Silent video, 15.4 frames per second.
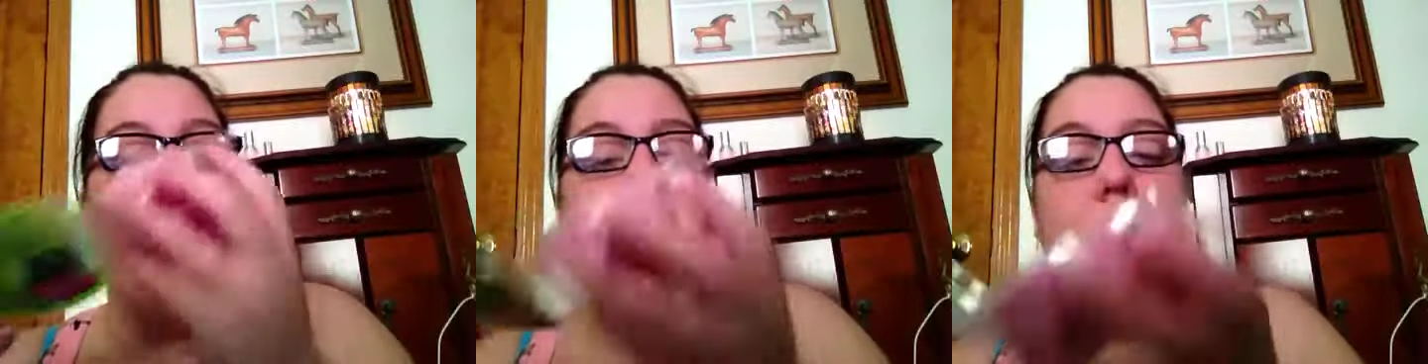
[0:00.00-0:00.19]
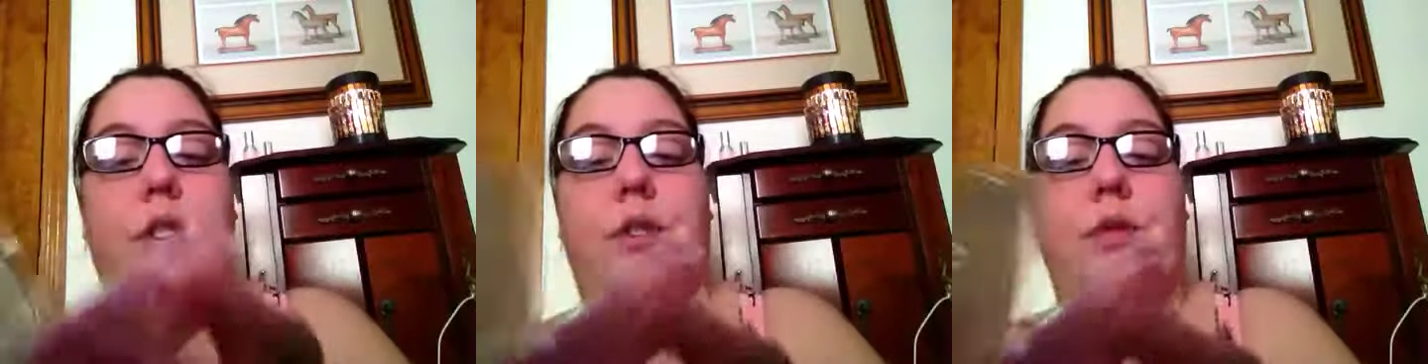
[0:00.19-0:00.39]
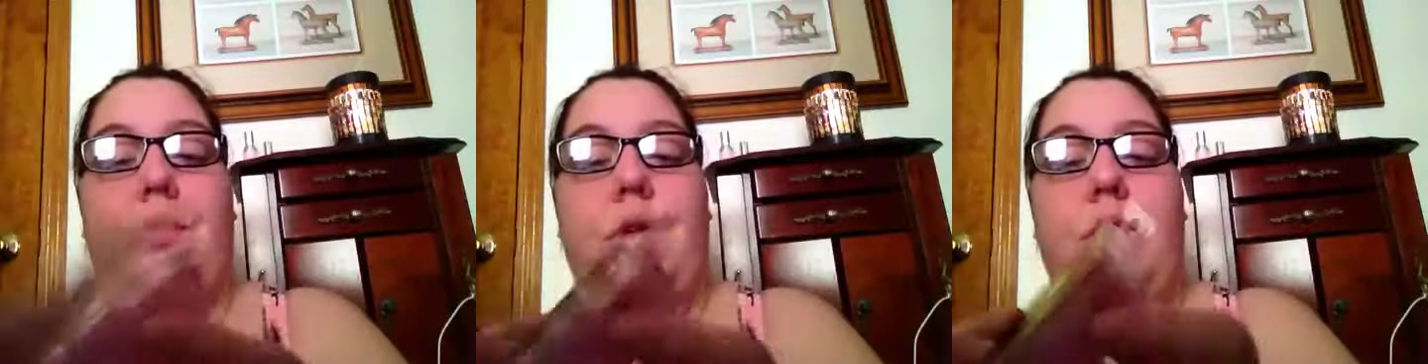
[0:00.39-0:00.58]

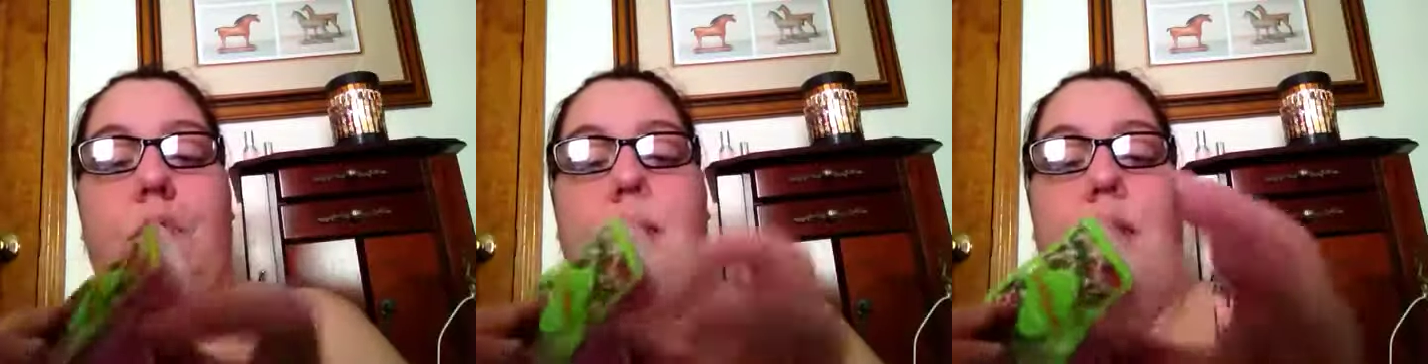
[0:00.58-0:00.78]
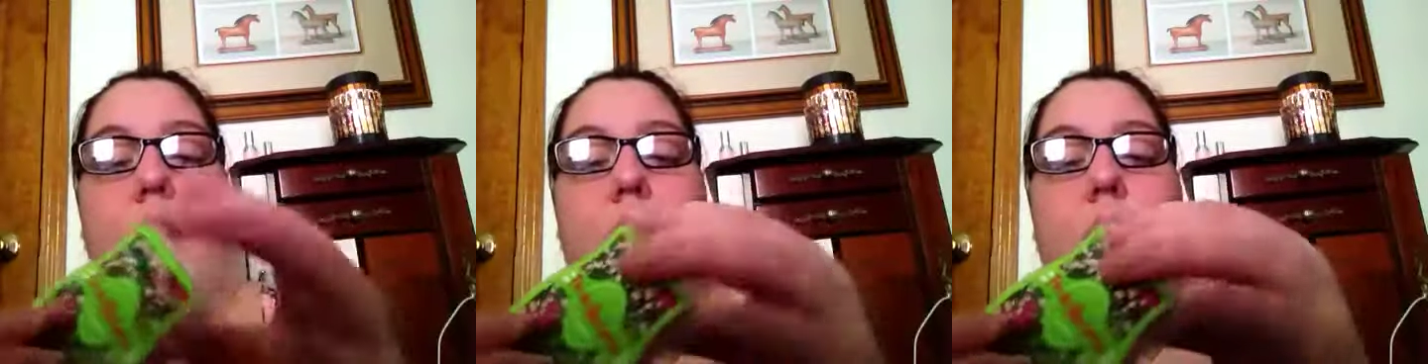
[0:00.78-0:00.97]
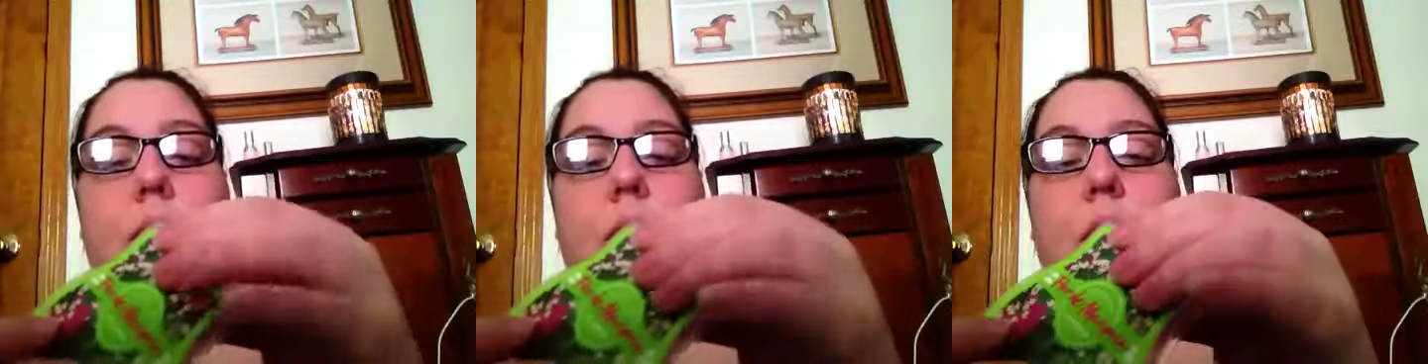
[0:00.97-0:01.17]
This was
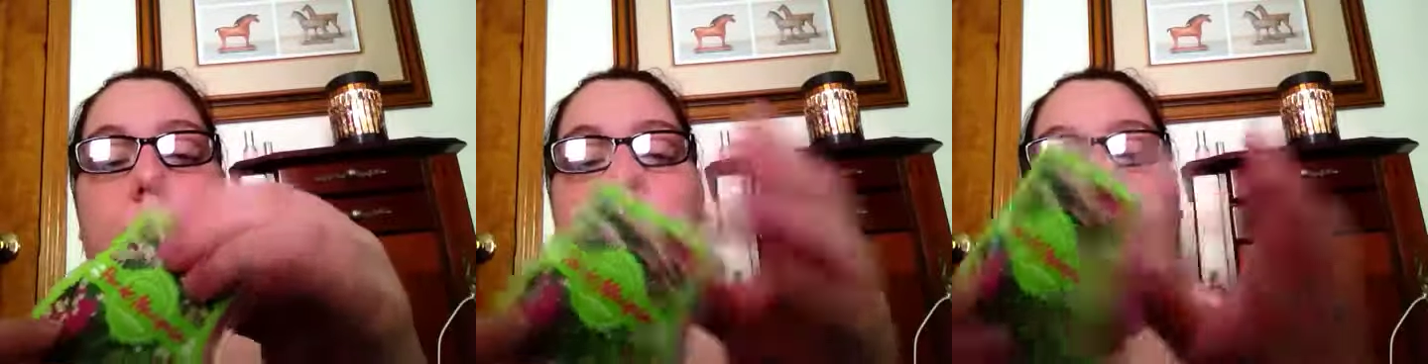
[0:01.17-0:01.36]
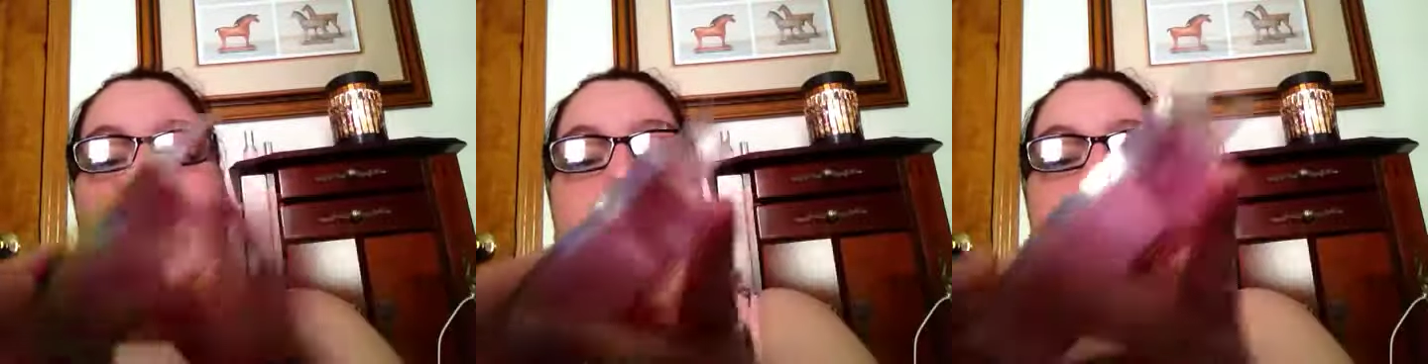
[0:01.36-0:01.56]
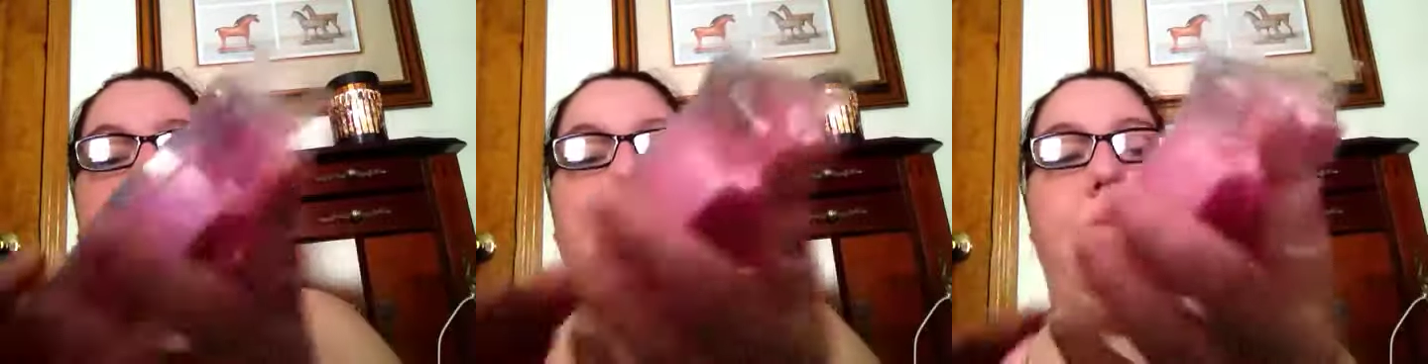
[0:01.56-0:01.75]

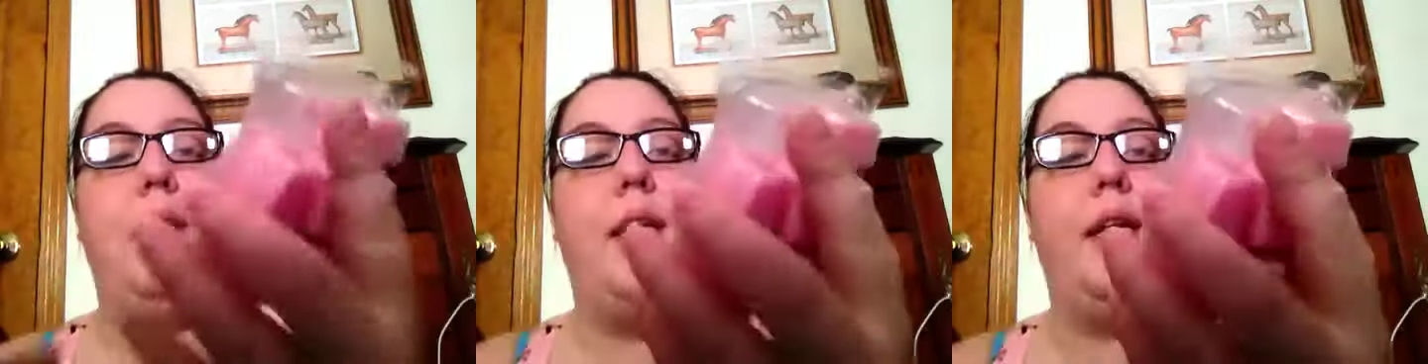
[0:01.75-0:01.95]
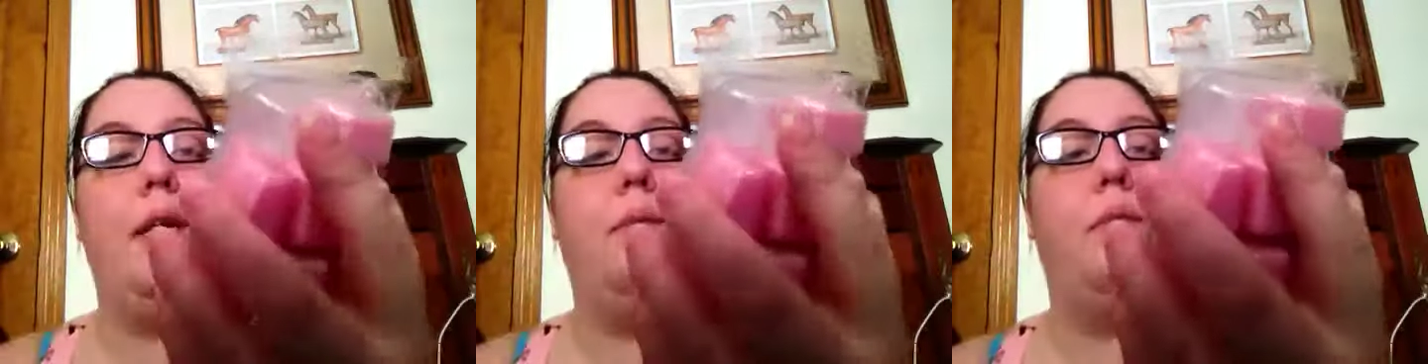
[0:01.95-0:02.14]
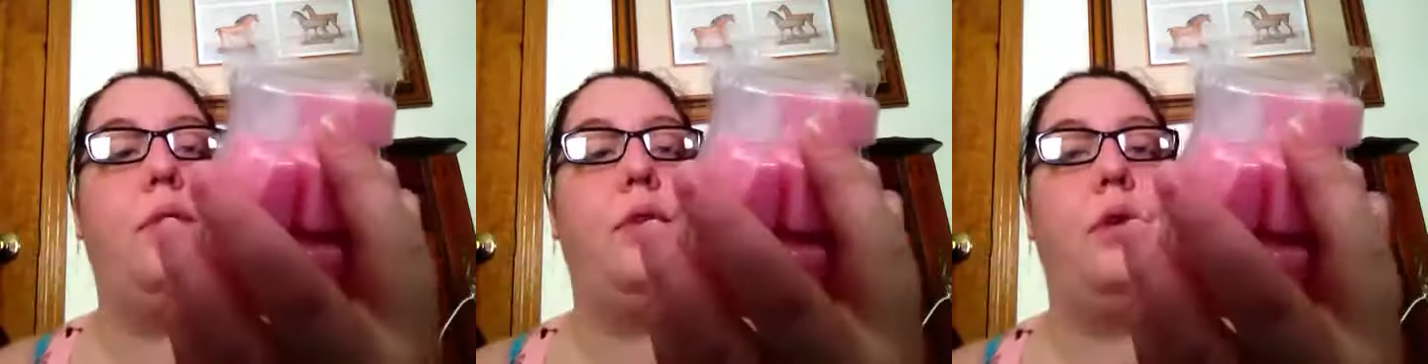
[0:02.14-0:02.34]
probably a
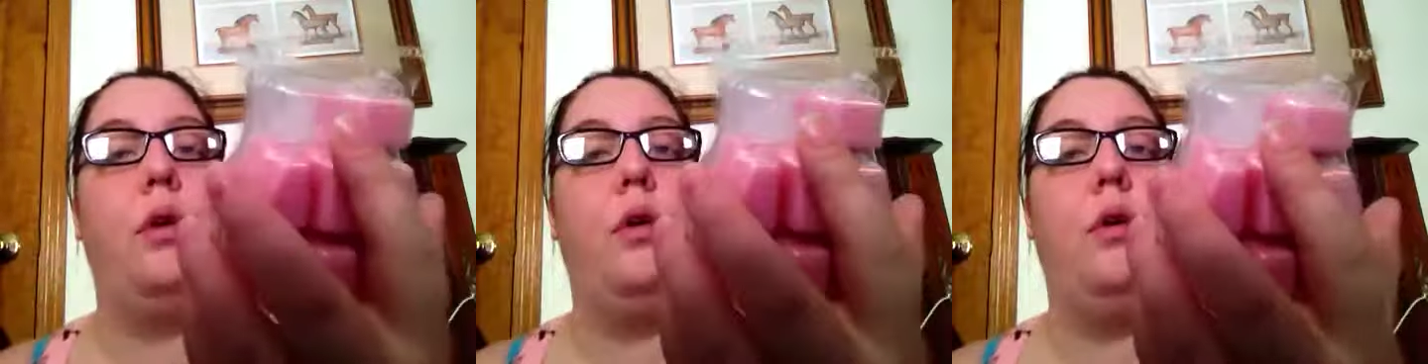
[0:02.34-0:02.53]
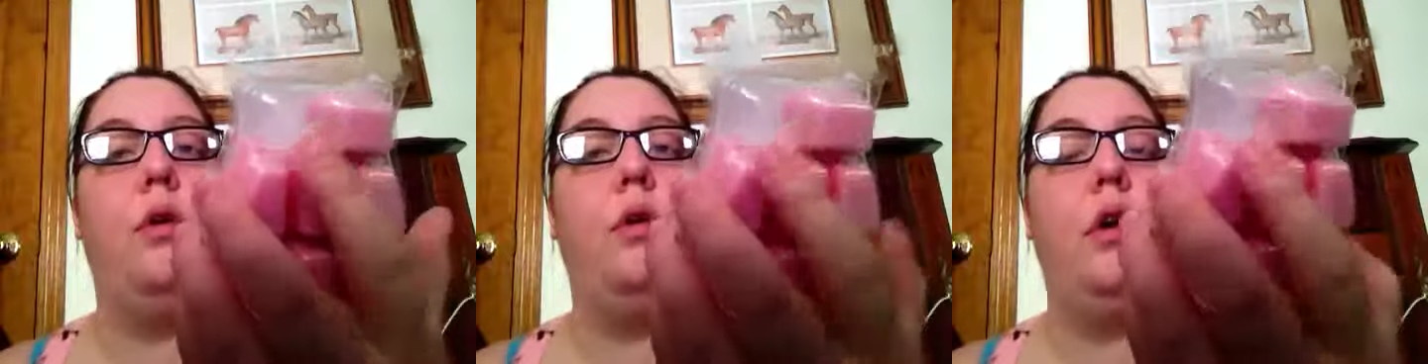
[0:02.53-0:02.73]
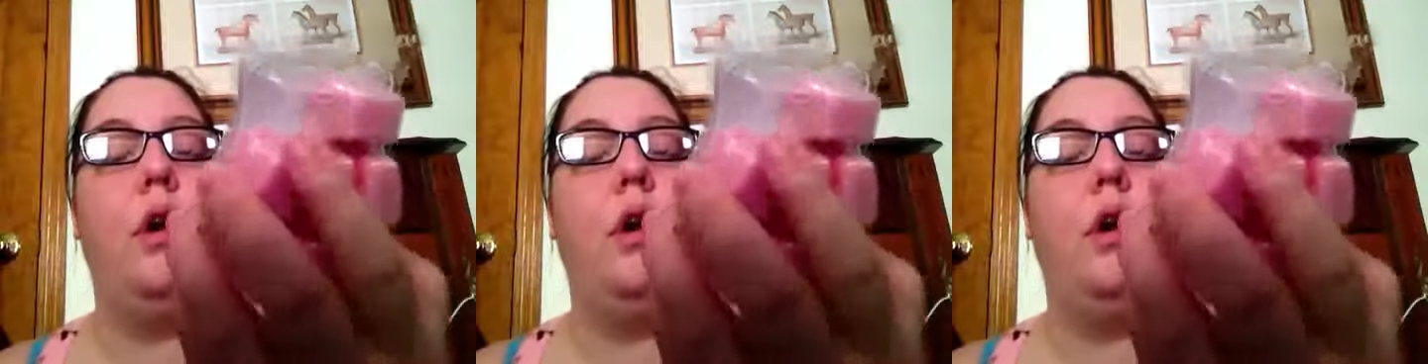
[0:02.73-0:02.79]
medium throw.